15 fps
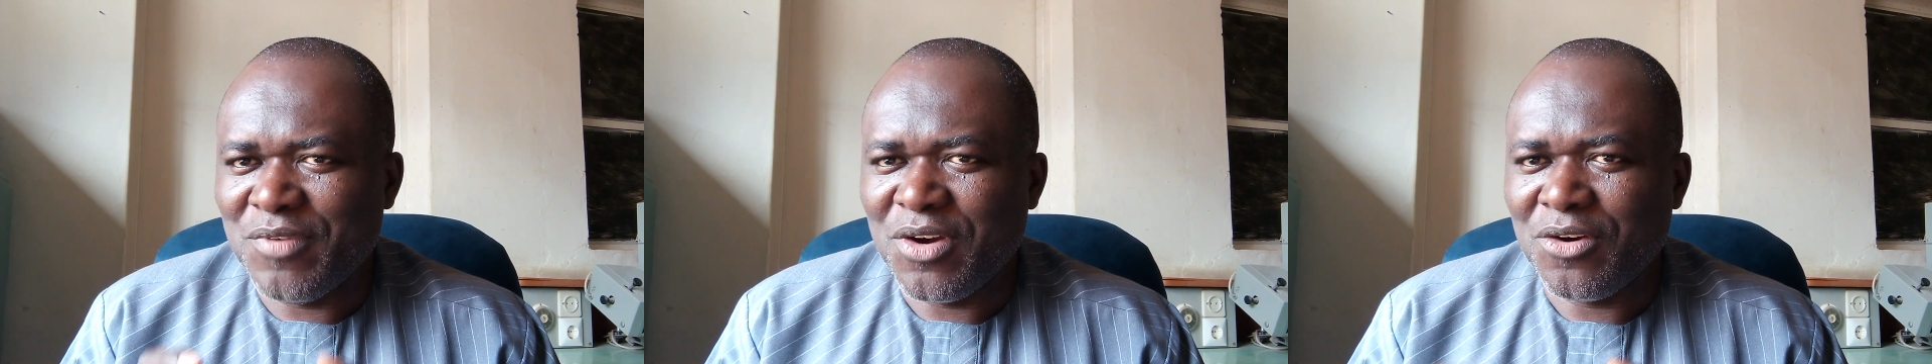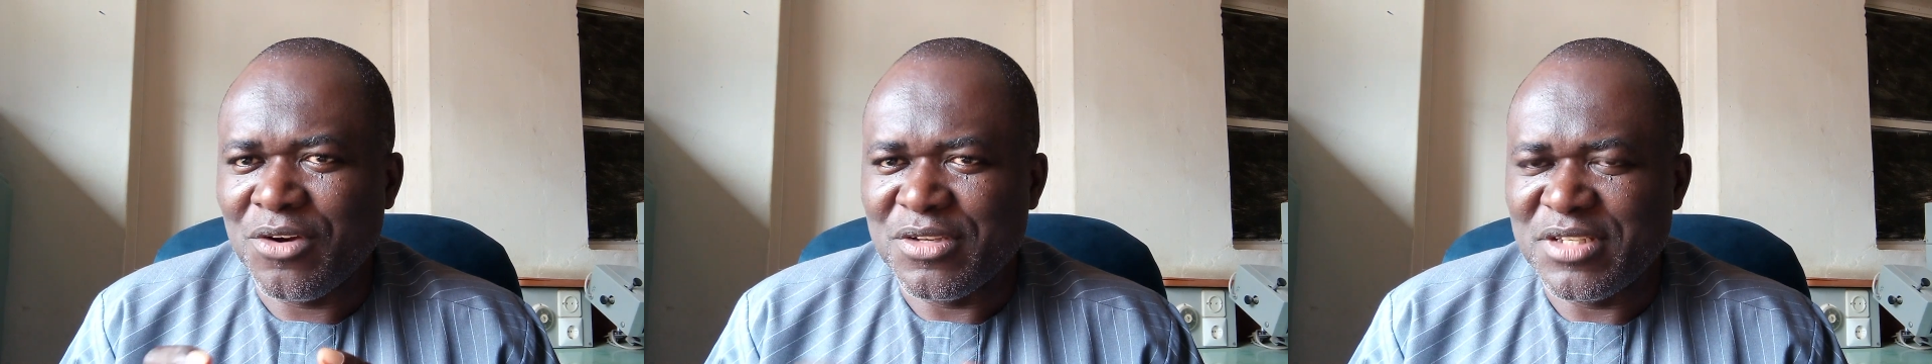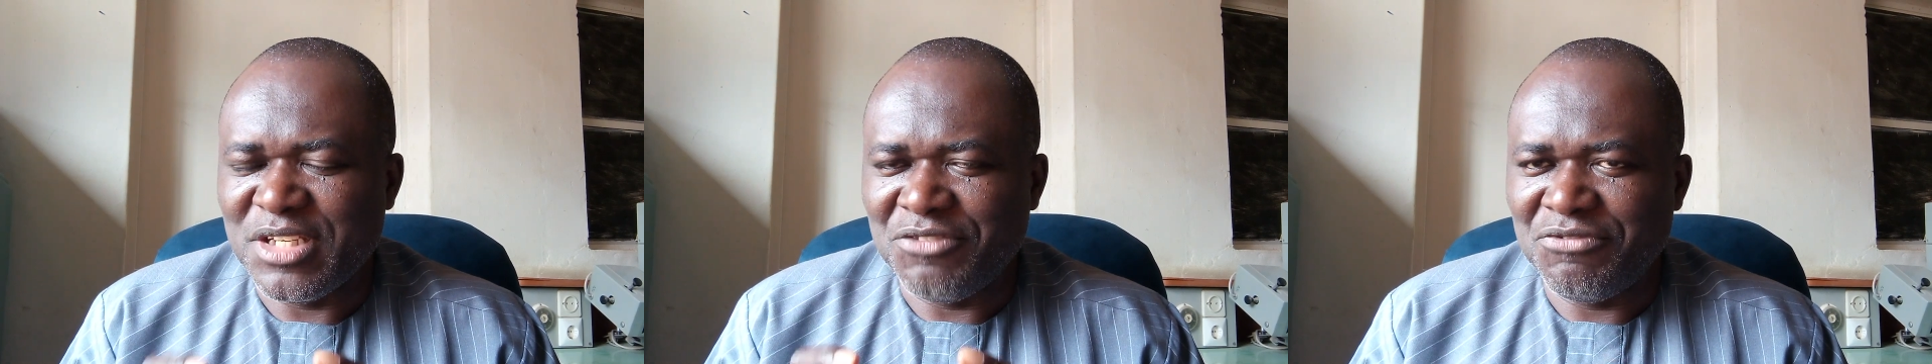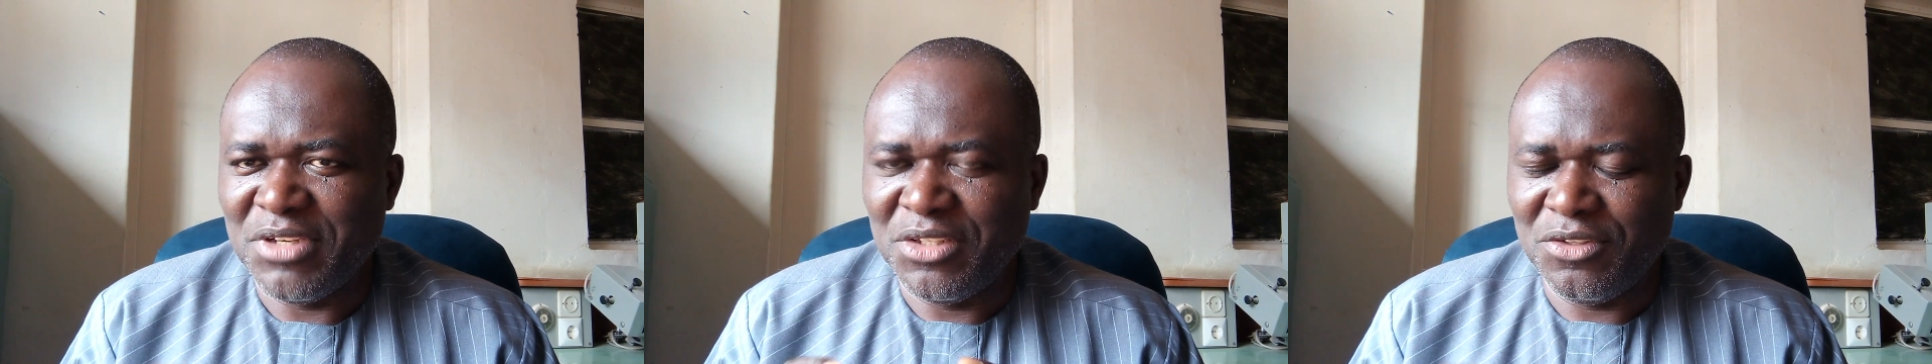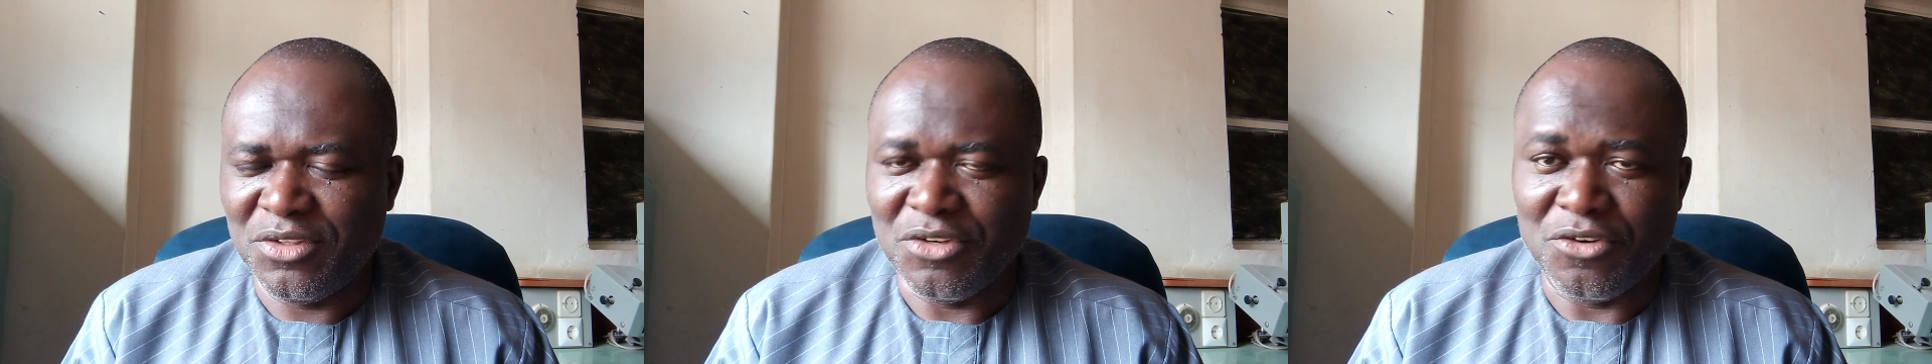
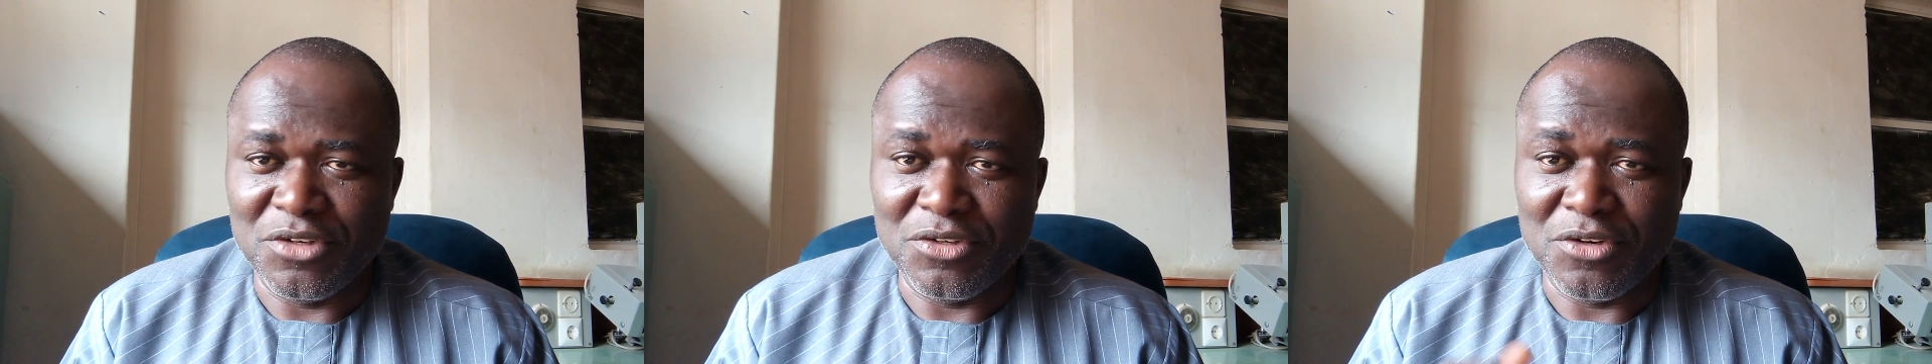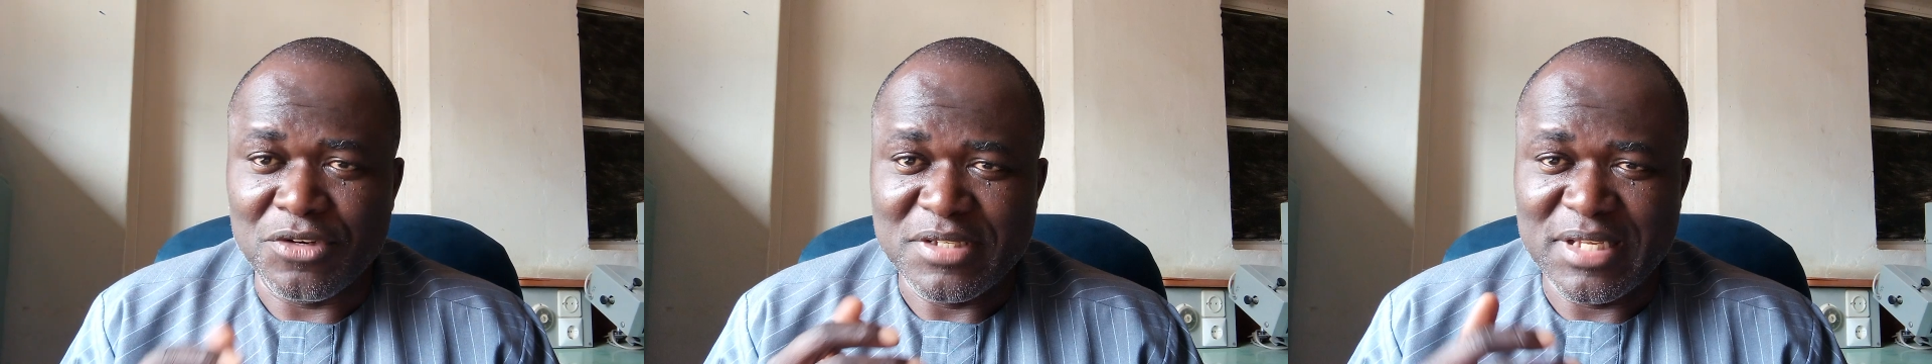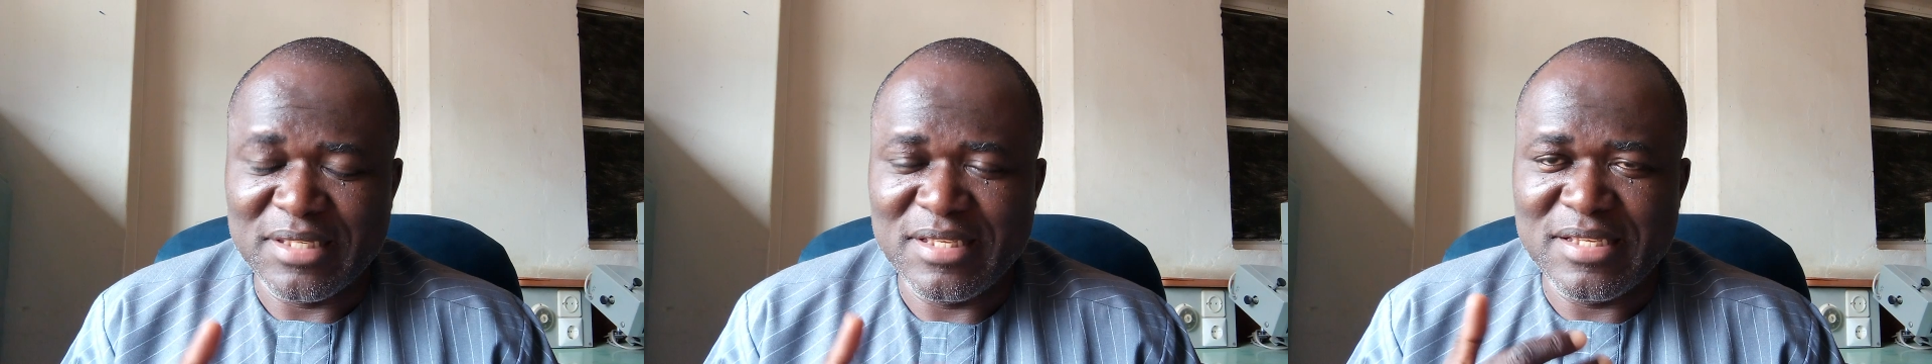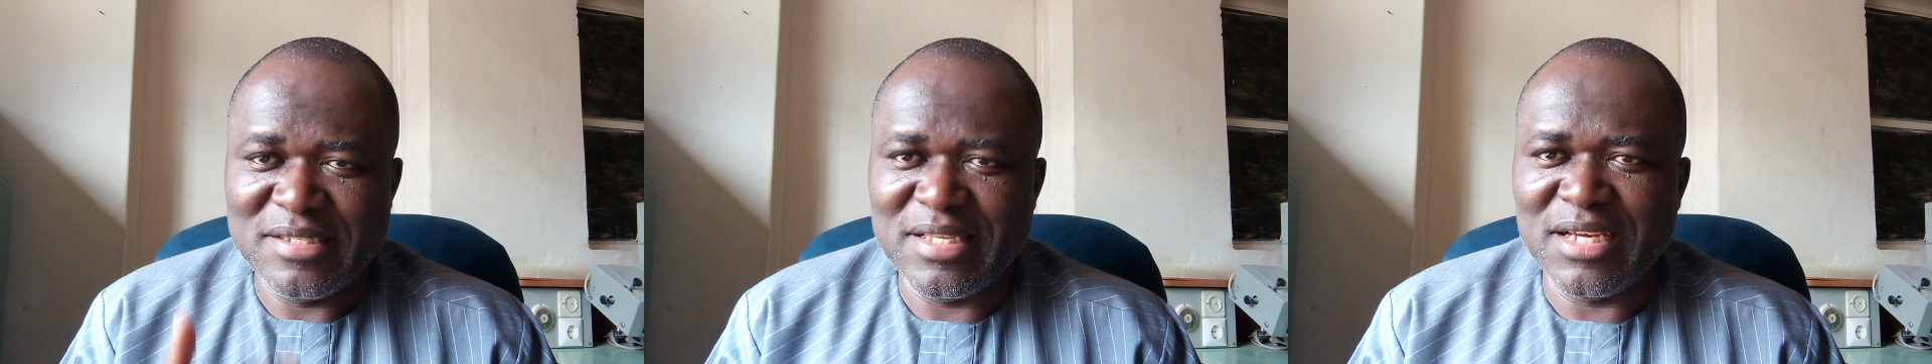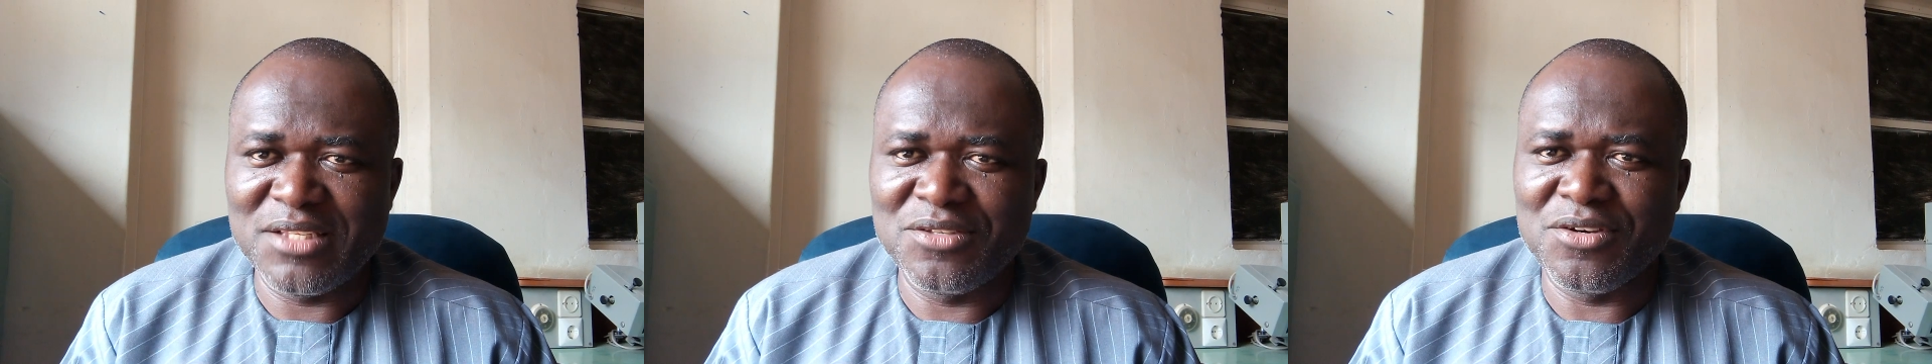concentrated on certain
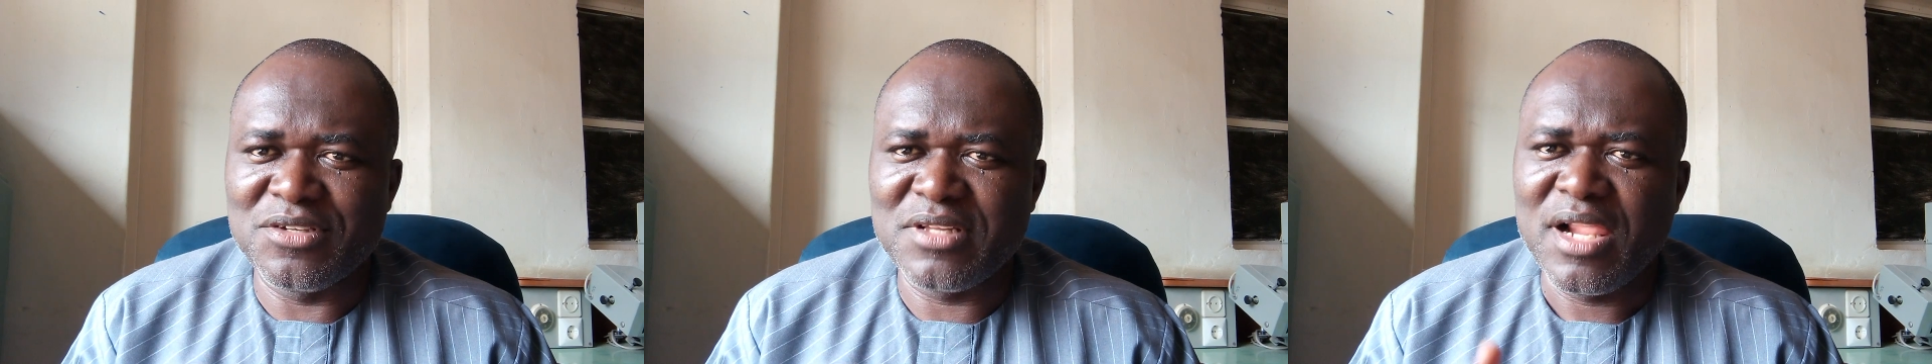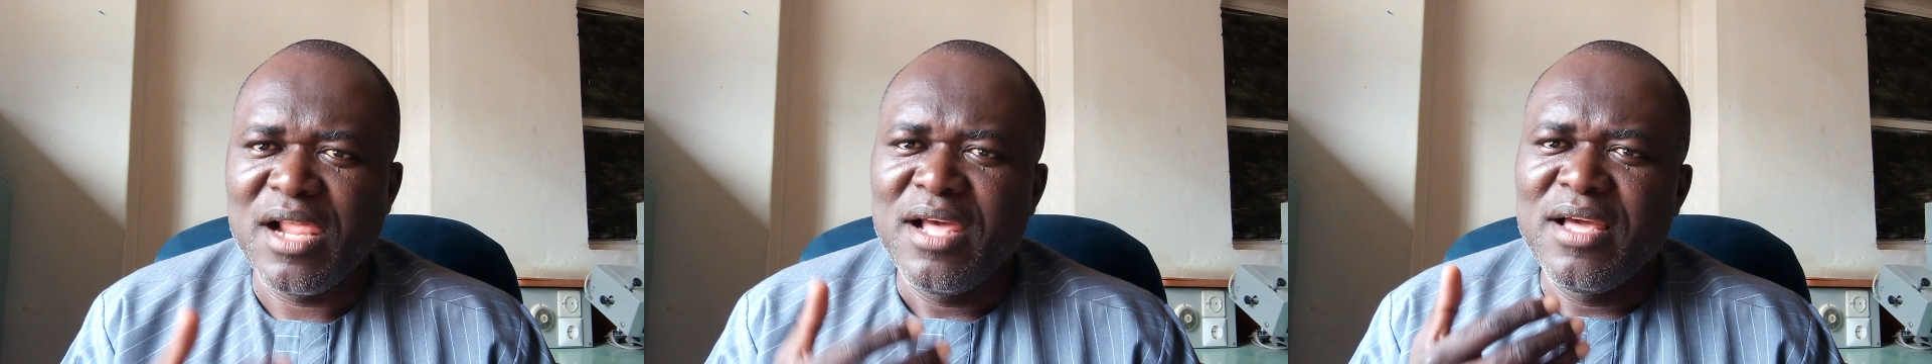sectors,